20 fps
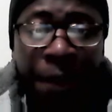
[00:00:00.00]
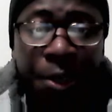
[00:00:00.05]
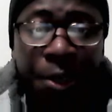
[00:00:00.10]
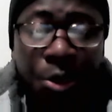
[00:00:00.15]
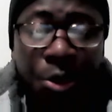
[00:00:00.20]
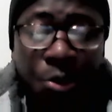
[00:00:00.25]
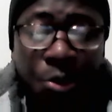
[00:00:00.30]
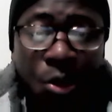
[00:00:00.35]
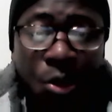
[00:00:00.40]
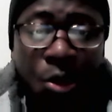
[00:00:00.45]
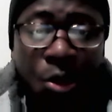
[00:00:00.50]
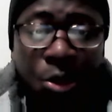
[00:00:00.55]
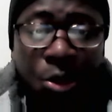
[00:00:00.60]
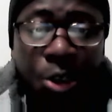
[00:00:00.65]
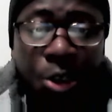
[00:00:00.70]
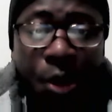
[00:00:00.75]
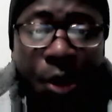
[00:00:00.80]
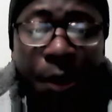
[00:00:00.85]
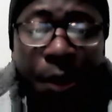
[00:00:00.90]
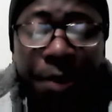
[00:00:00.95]
small
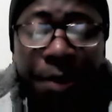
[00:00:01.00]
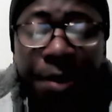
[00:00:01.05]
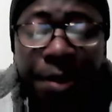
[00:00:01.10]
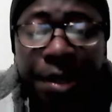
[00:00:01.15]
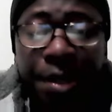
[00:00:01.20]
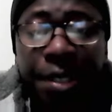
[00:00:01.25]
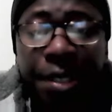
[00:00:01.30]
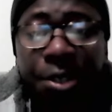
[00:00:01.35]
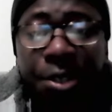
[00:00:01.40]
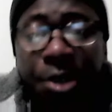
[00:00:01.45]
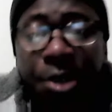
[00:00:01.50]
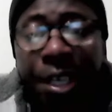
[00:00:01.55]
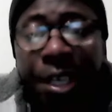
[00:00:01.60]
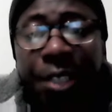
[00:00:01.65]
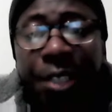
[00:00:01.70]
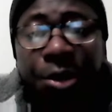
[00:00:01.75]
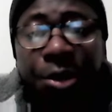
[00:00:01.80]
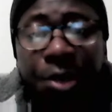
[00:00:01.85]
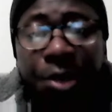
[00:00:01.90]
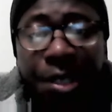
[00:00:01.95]
growing business you
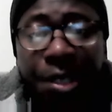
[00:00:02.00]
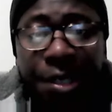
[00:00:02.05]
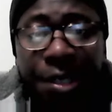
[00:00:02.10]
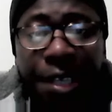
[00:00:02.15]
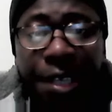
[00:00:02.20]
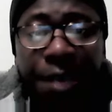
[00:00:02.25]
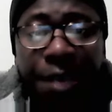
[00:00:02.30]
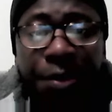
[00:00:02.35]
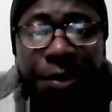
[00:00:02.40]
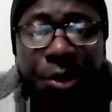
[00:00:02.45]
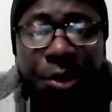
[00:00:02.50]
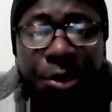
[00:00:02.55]
can't do the same.